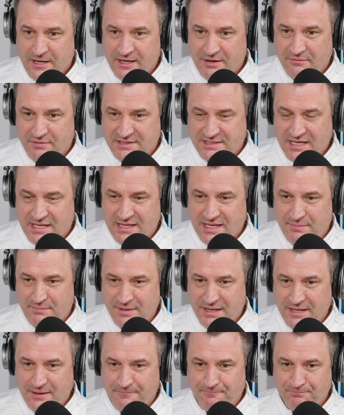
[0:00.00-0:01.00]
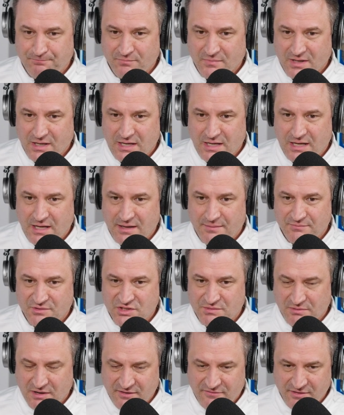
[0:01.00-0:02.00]
and we said they beat
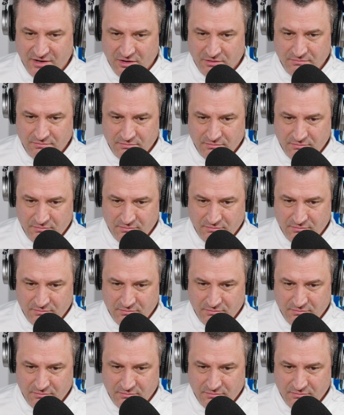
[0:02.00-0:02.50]
Springfield,